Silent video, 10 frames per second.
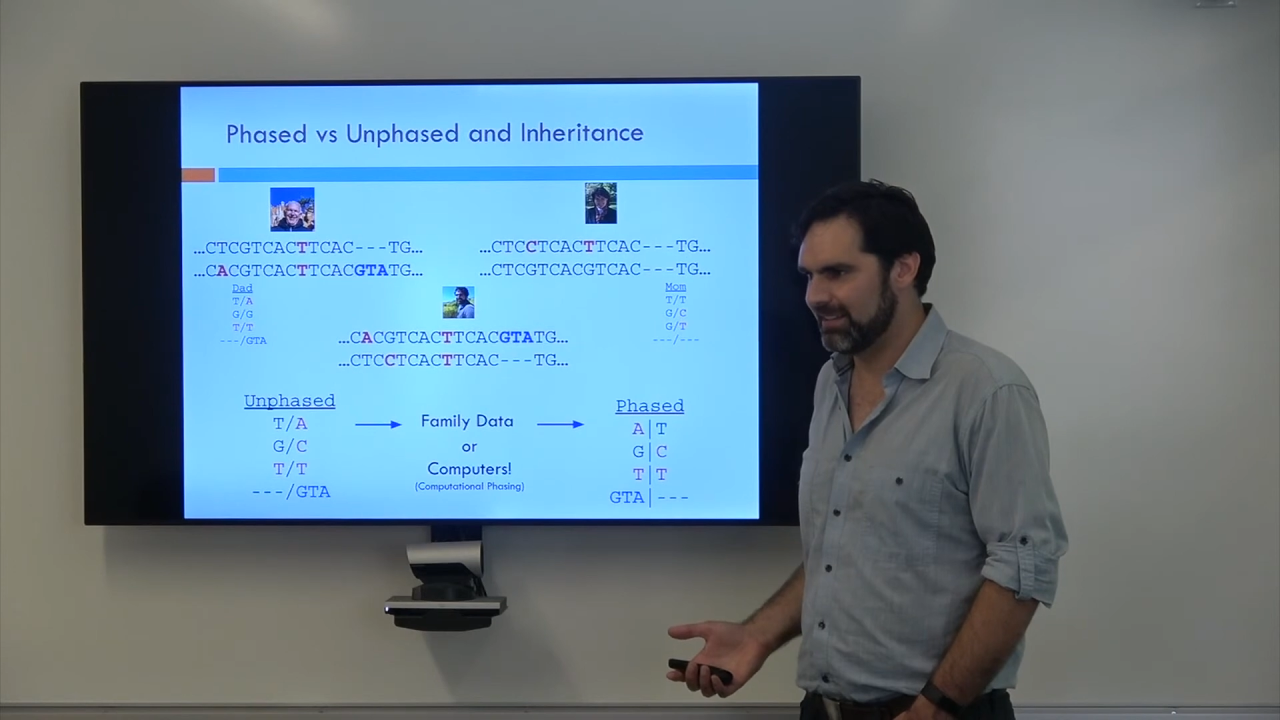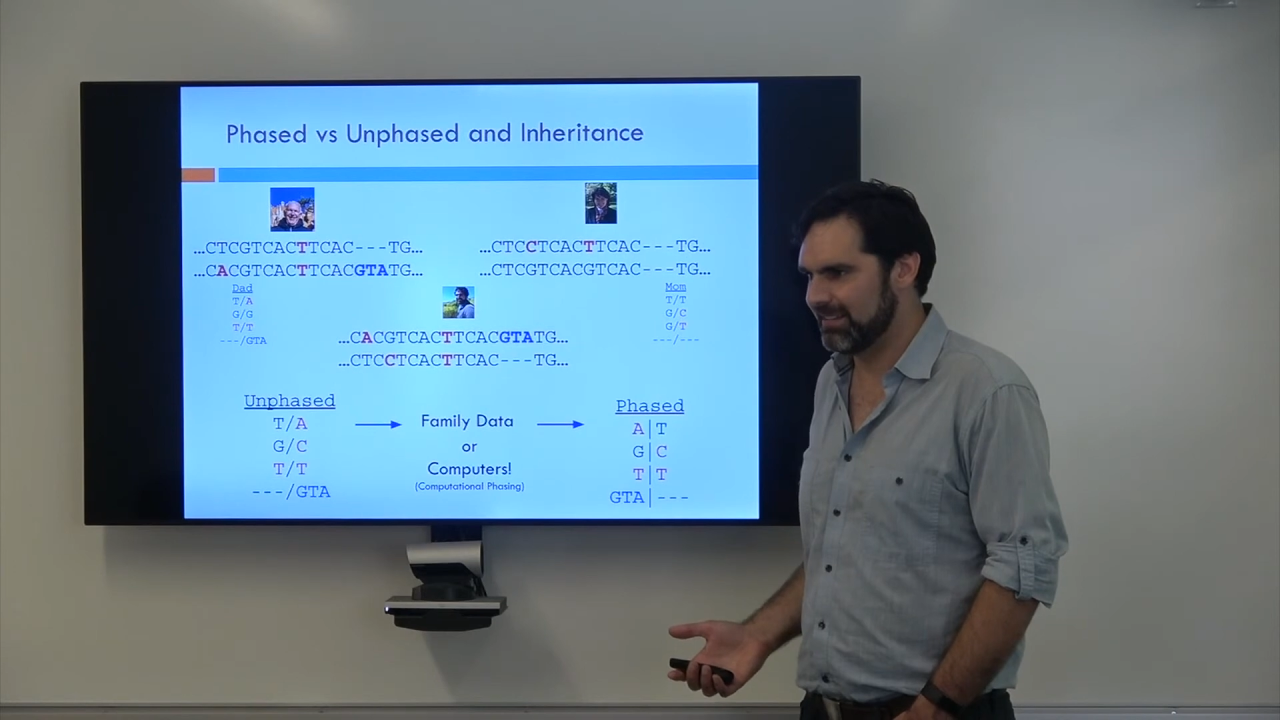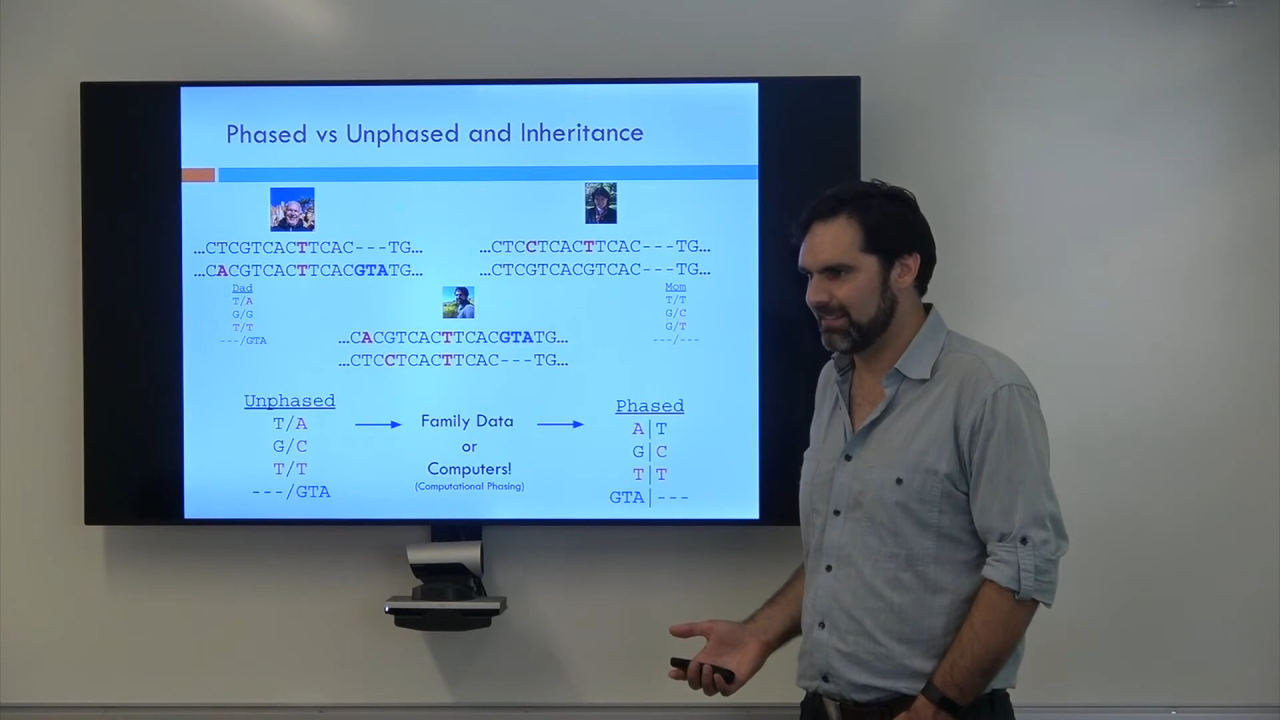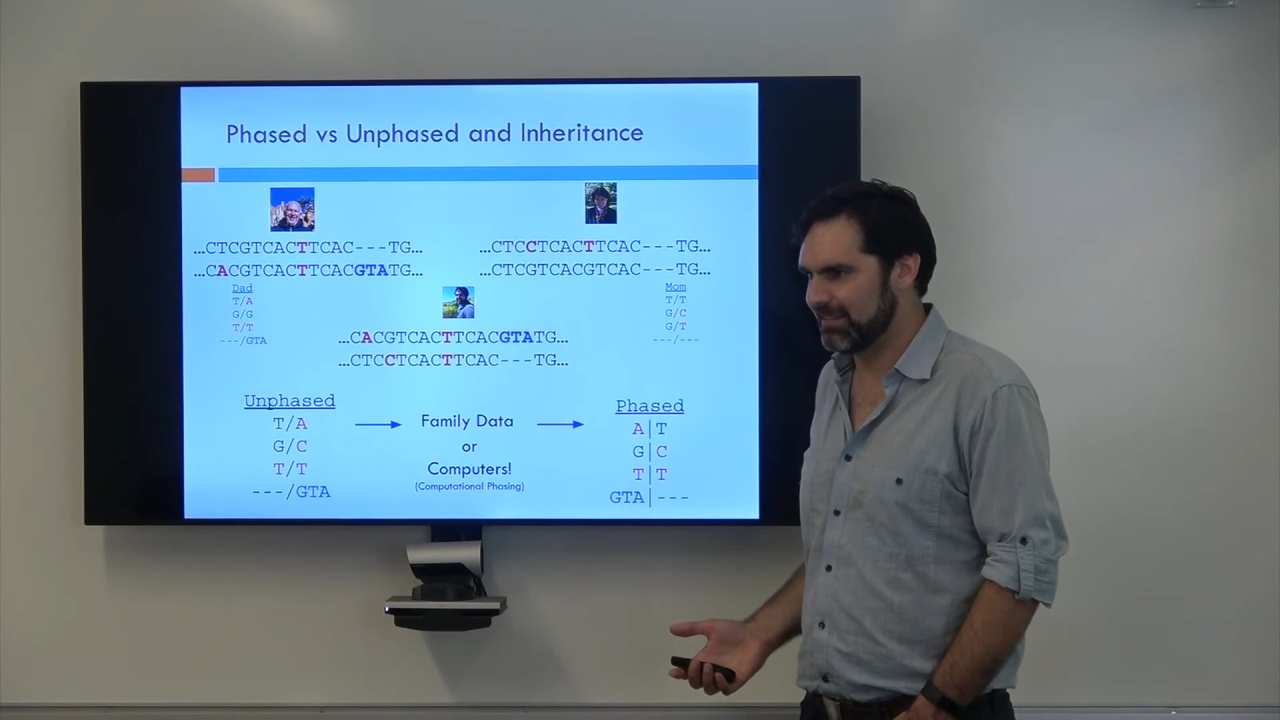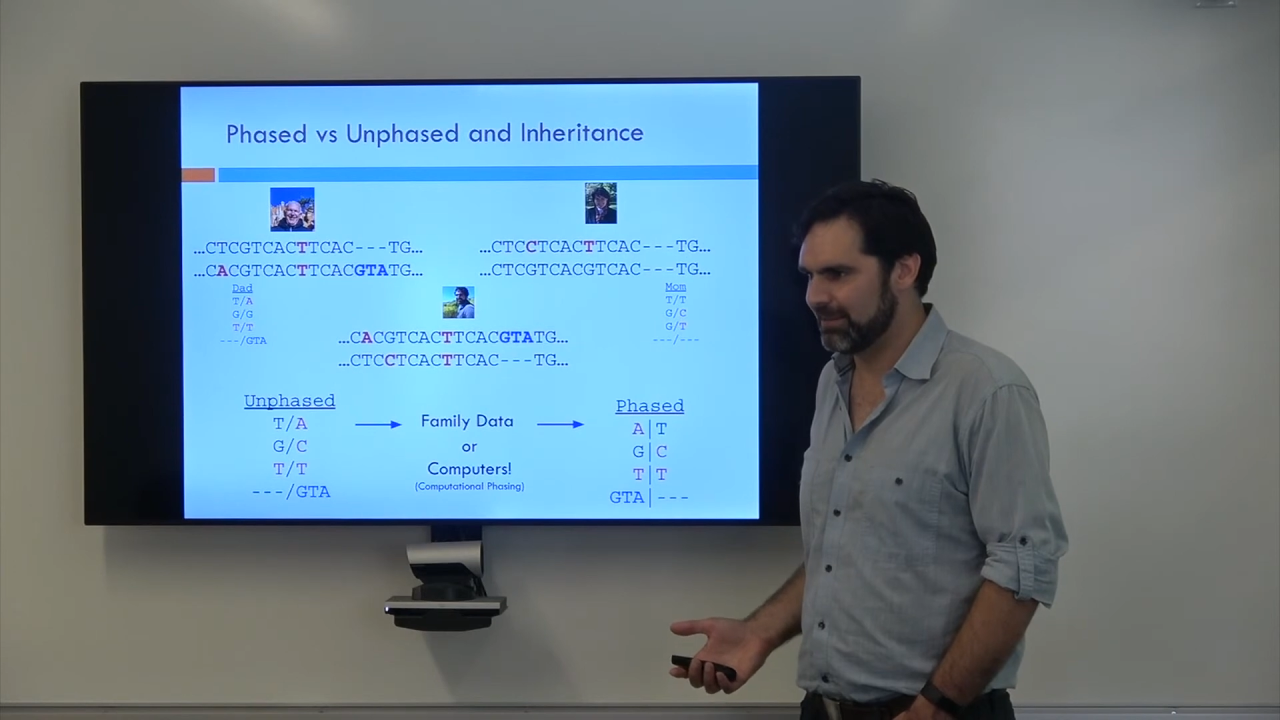And
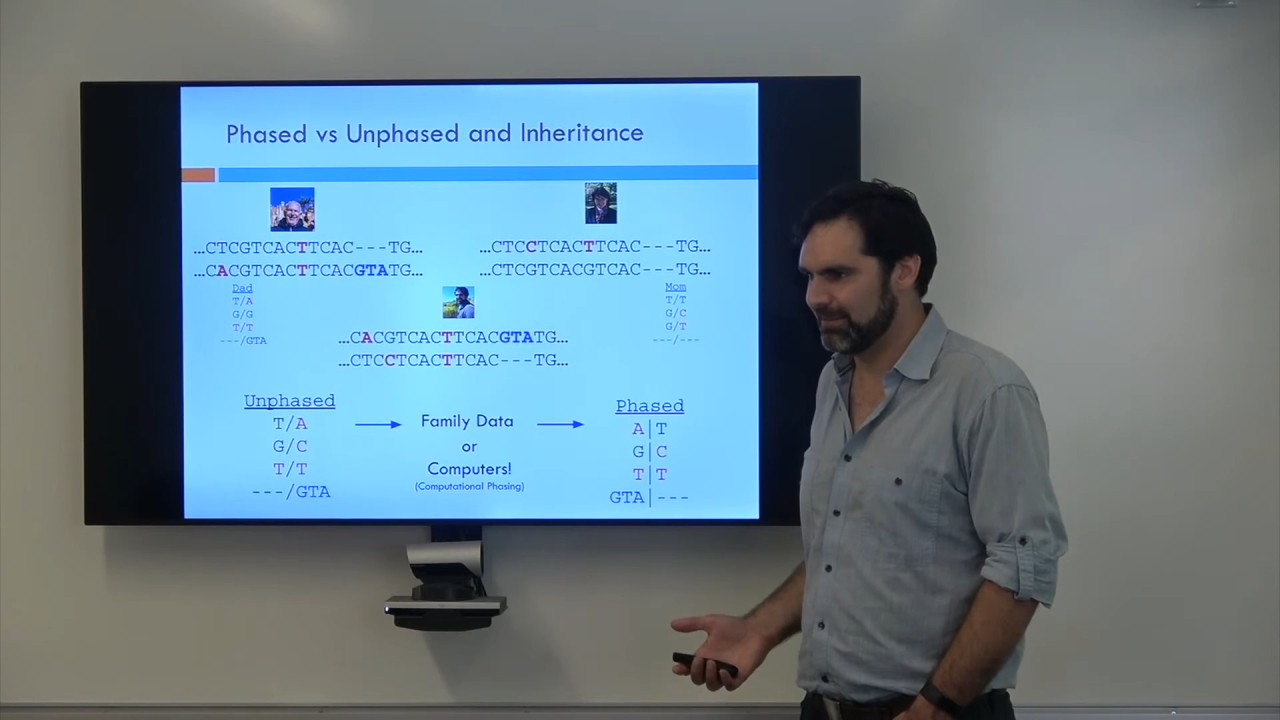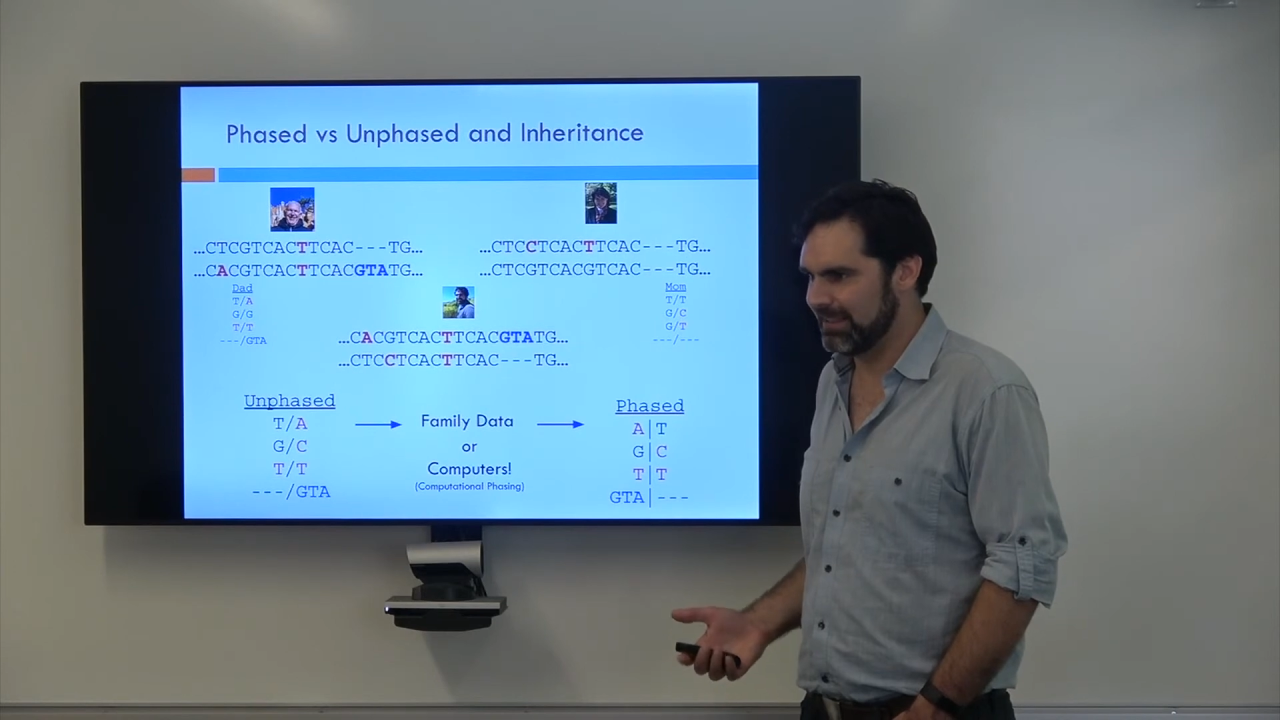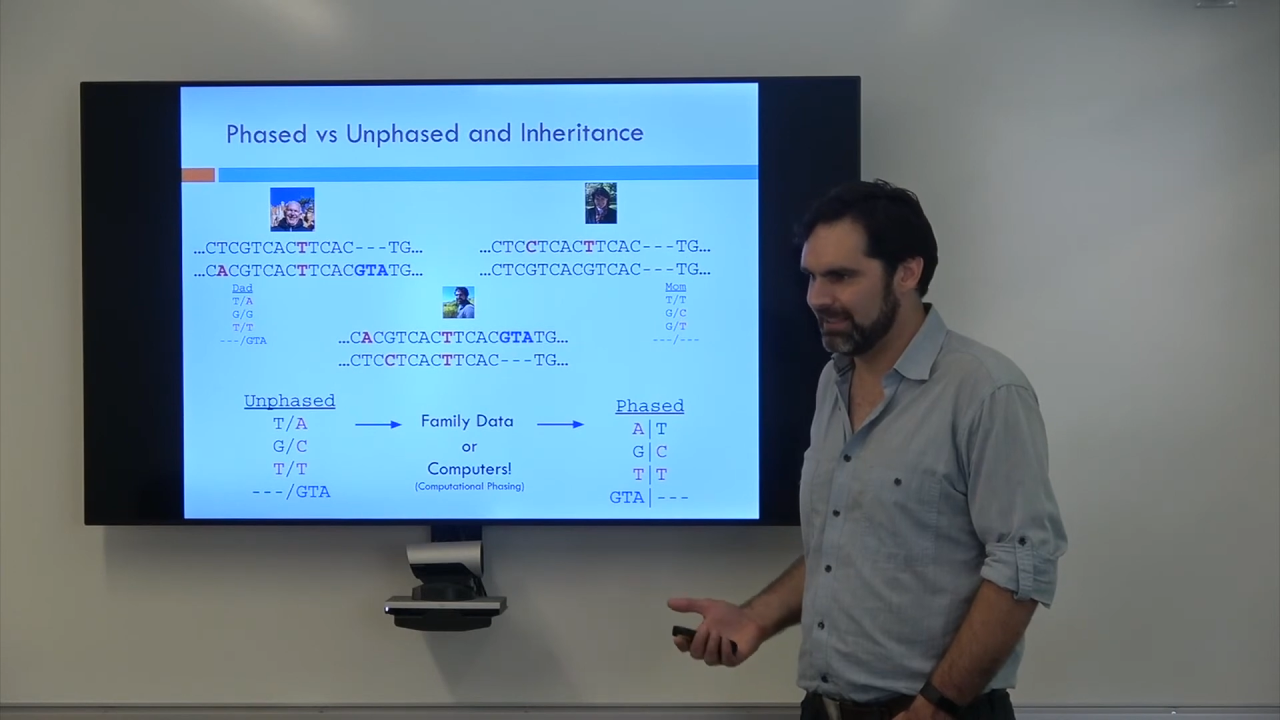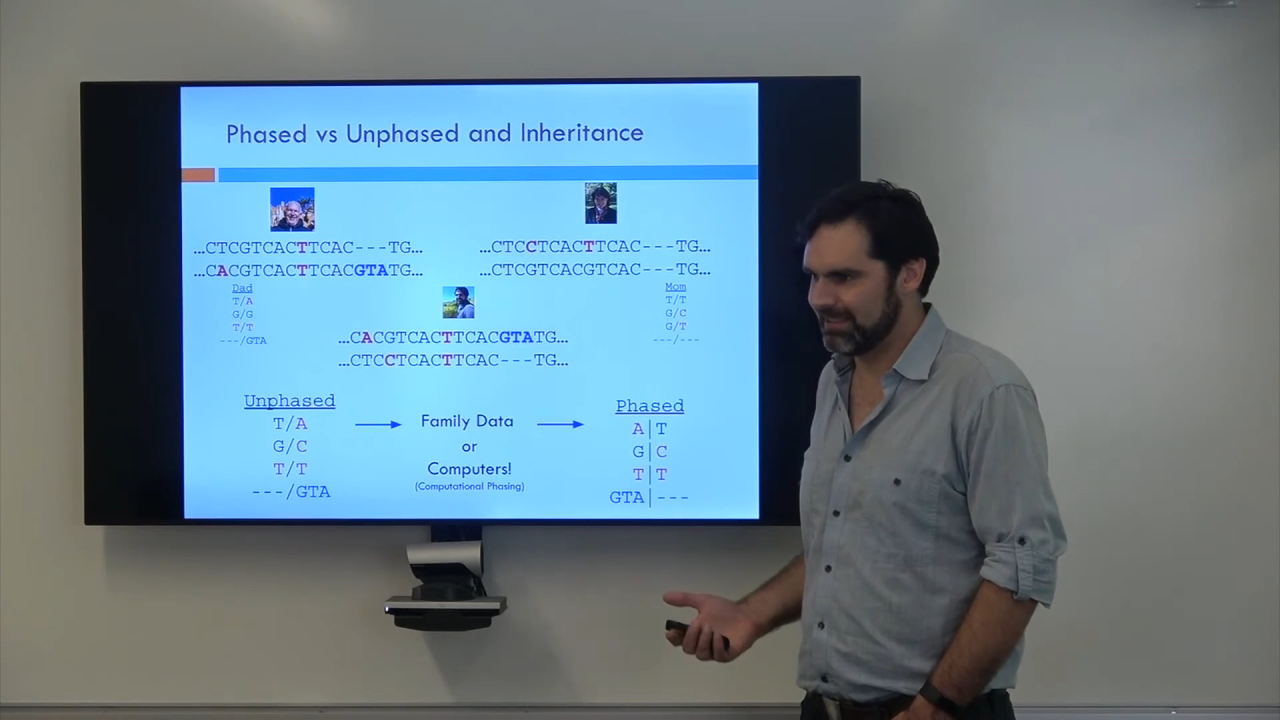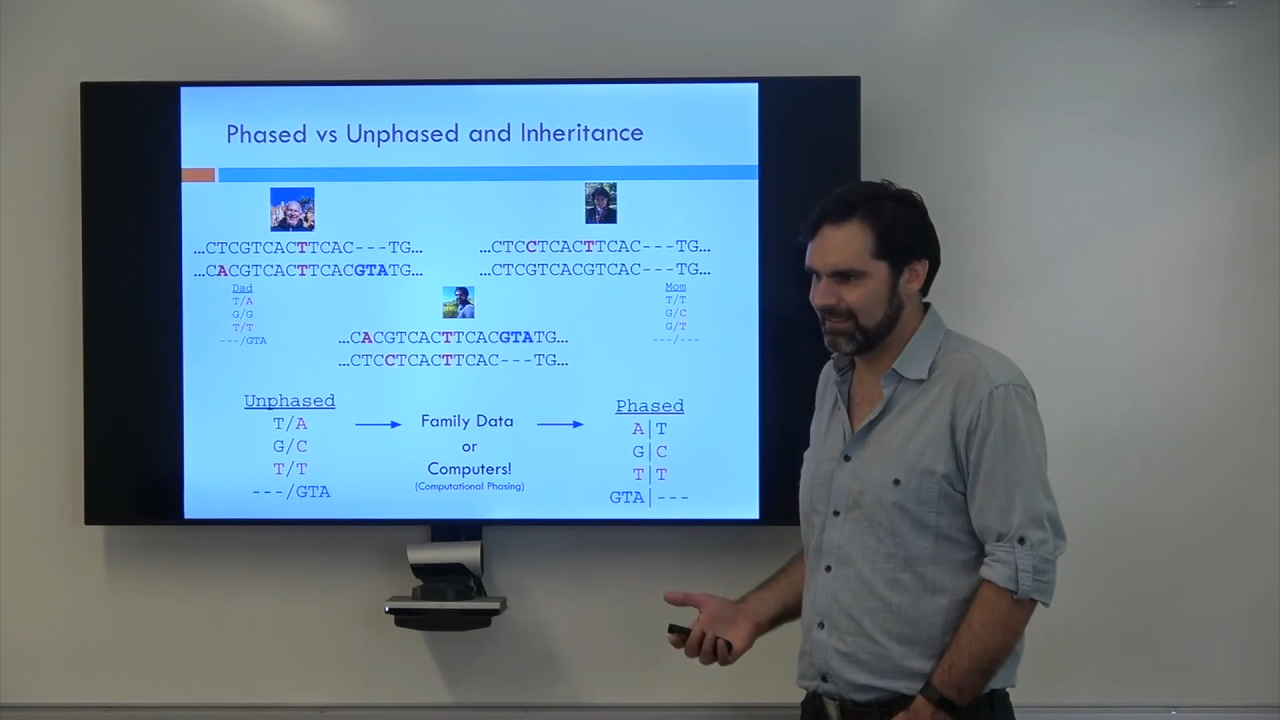so
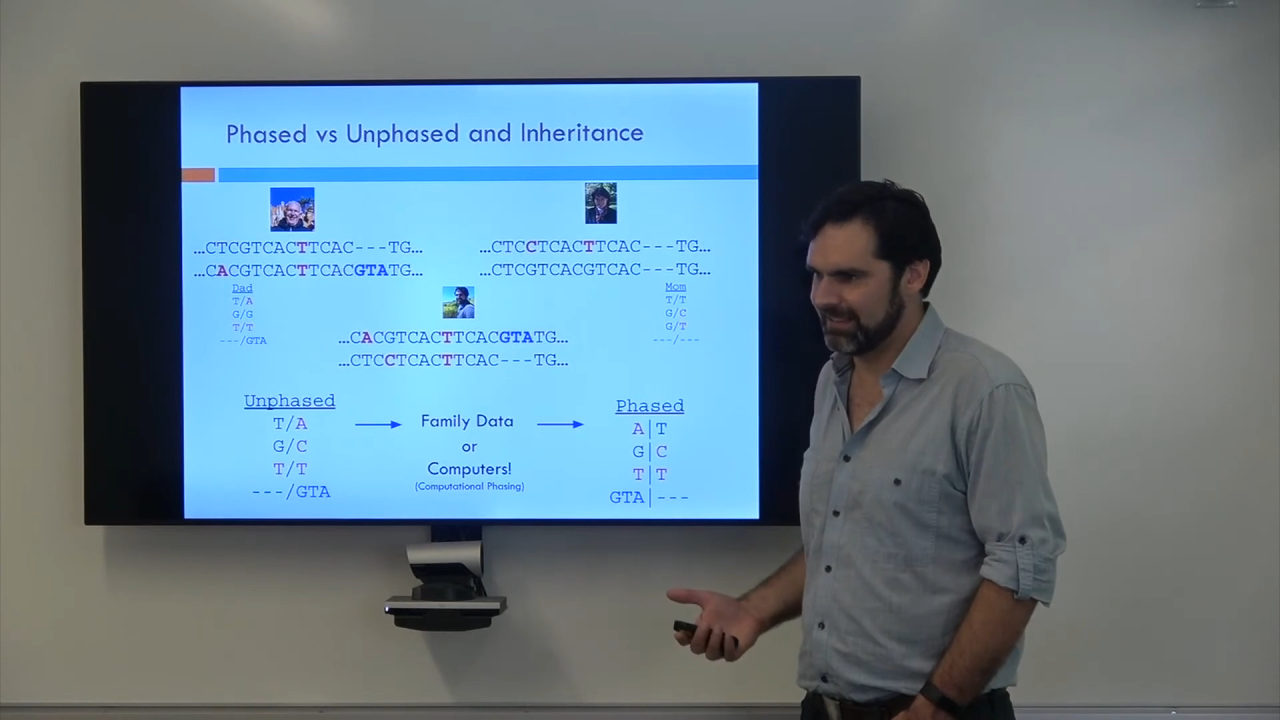like